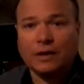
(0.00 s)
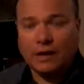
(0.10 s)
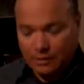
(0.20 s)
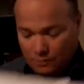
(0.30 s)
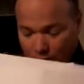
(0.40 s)

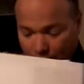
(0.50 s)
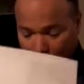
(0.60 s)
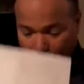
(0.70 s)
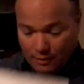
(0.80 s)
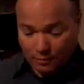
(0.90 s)
and when
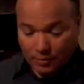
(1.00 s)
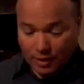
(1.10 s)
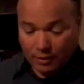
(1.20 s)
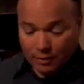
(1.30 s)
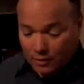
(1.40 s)
they are
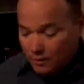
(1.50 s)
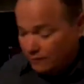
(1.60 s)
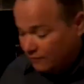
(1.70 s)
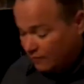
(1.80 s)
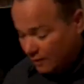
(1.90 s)
part
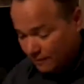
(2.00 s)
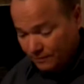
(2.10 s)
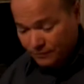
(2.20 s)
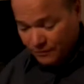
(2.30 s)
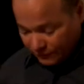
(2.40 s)
of
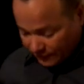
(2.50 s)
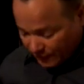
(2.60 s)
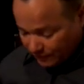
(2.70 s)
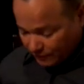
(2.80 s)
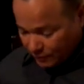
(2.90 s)
this
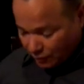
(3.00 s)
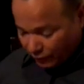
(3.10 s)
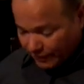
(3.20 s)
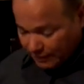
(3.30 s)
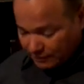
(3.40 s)
type of
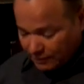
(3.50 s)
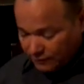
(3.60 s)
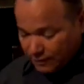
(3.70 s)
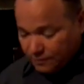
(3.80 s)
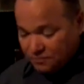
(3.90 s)
occult activity.